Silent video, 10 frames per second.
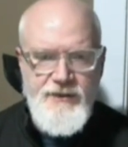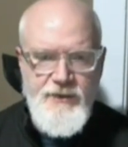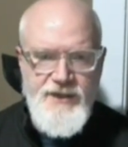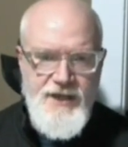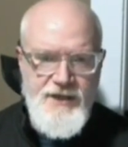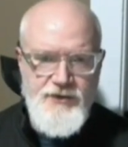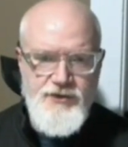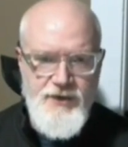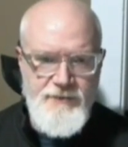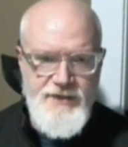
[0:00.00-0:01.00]
And what Donald
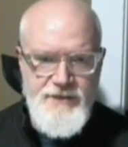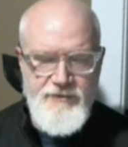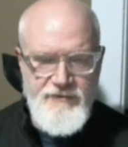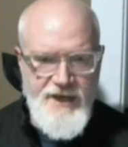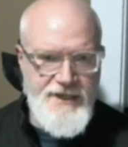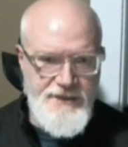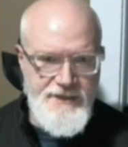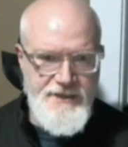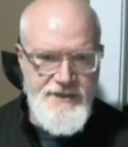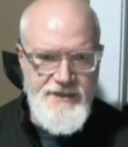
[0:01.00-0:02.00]
Trump has
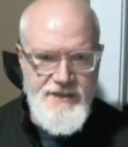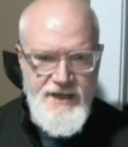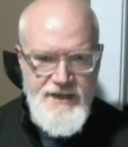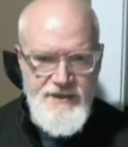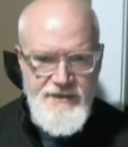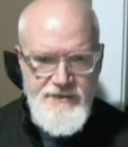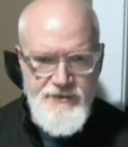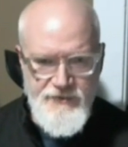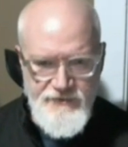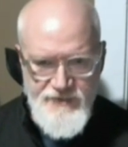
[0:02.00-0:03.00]
provided is a
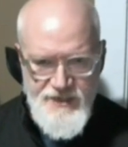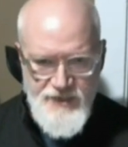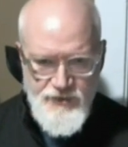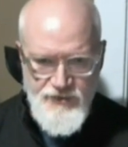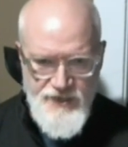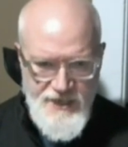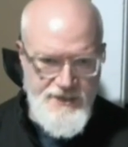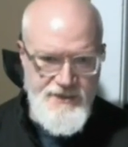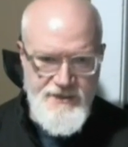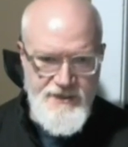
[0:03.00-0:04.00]
sort of central
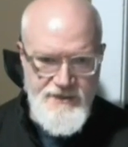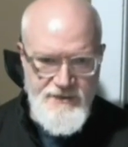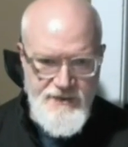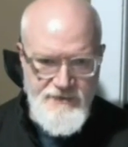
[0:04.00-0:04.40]
nexus, a